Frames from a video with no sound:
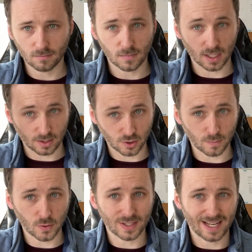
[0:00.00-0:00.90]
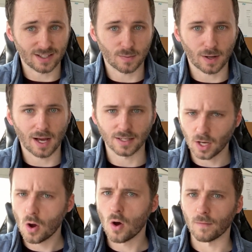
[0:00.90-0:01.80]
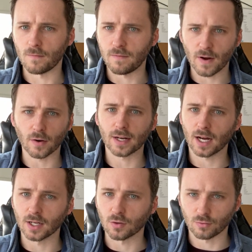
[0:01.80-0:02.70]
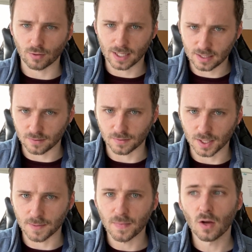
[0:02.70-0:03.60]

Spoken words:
their distributors and suppliers very aggressively,